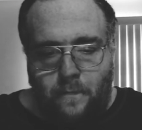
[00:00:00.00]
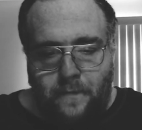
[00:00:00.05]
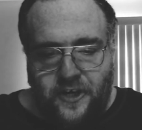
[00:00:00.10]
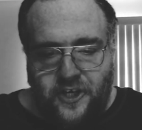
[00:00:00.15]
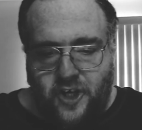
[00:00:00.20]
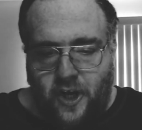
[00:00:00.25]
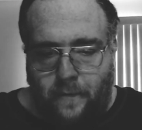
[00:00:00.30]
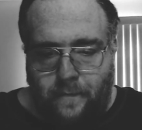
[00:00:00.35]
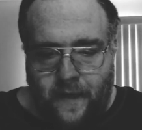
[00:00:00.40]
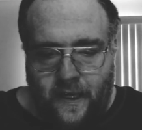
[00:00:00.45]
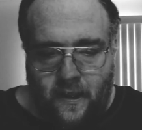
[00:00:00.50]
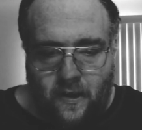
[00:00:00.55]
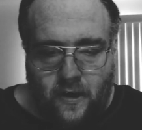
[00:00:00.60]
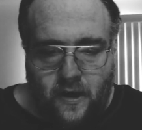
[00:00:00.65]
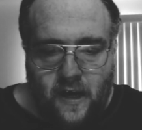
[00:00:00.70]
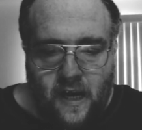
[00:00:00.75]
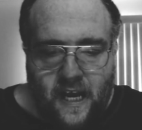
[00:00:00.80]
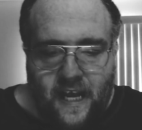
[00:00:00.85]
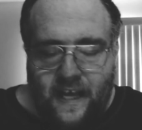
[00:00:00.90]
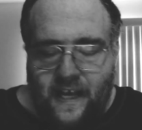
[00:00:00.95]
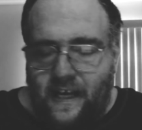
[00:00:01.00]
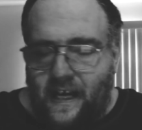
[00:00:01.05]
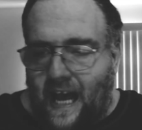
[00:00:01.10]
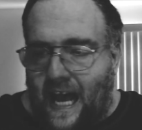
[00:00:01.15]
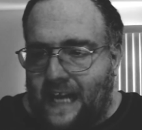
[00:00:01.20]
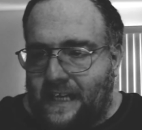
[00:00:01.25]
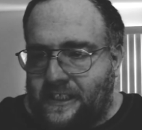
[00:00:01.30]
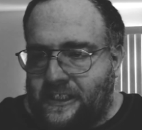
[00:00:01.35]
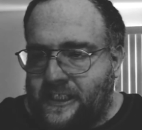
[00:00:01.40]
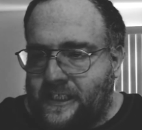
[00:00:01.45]
Mikeshun Beeler
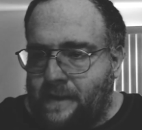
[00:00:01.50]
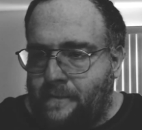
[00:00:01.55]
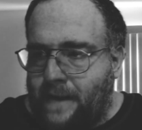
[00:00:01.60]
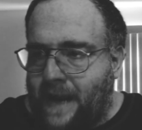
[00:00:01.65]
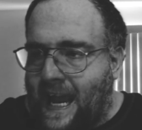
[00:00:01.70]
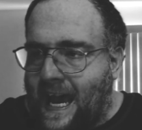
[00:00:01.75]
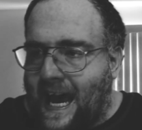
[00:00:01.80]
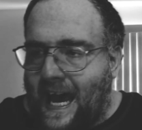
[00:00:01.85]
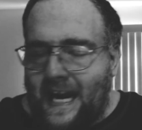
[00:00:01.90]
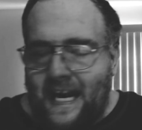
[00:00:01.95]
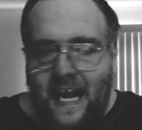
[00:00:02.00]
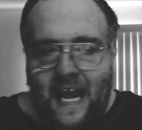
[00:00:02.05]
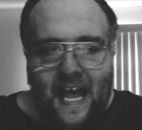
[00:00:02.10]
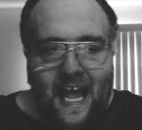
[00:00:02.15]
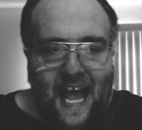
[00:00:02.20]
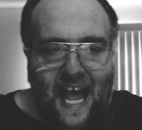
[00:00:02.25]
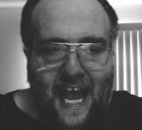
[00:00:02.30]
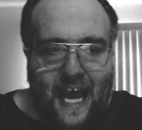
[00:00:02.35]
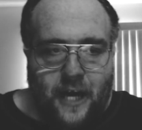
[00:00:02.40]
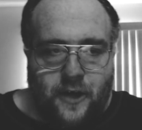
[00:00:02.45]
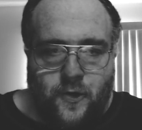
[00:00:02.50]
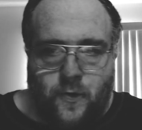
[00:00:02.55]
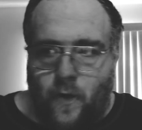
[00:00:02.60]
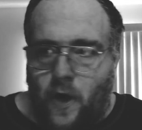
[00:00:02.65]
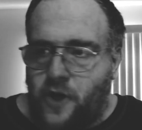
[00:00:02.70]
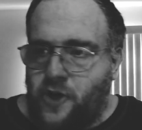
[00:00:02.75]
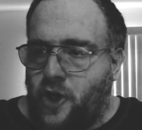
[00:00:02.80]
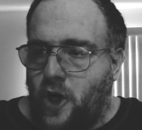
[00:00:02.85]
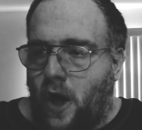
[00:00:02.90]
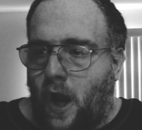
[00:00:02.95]
out of Simeon, edge
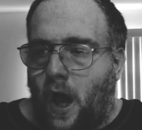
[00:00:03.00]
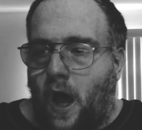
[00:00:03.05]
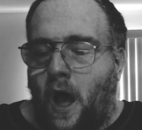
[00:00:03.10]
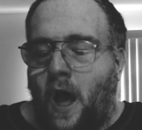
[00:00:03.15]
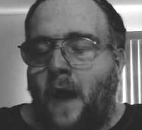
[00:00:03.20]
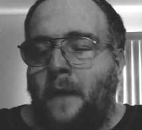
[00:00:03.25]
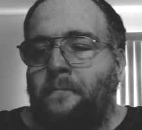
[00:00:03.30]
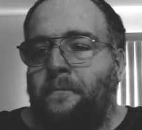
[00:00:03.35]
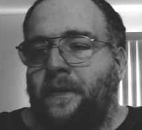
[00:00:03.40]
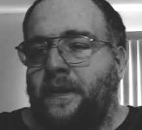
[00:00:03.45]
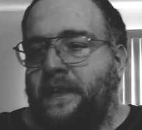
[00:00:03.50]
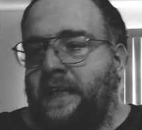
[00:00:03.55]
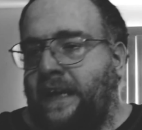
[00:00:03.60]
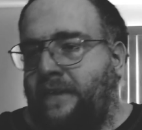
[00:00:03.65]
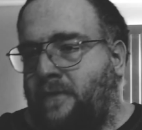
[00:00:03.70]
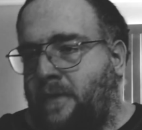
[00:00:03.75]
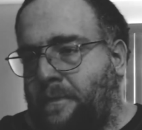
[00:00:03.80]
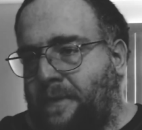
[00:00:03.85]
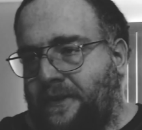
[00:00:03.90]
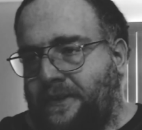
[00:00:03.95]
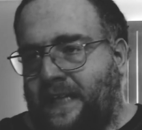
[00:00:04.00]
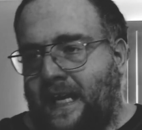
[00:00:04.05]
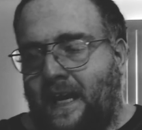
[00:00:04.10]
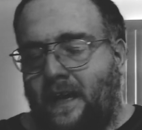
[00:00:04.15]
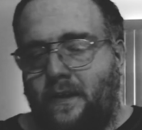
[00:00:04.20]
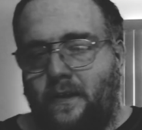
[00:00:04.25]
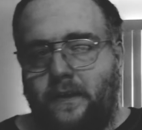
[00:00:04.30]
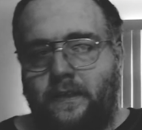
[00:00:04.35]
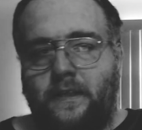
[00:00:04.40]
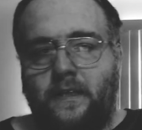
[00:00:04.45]
rusher, unbelievable
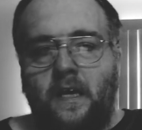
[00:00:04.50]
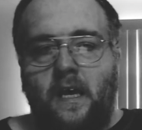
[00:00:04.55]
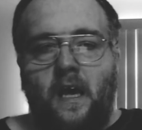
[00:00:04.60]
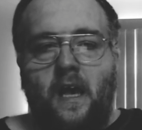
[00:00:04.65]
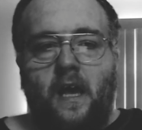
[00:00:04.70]
talent,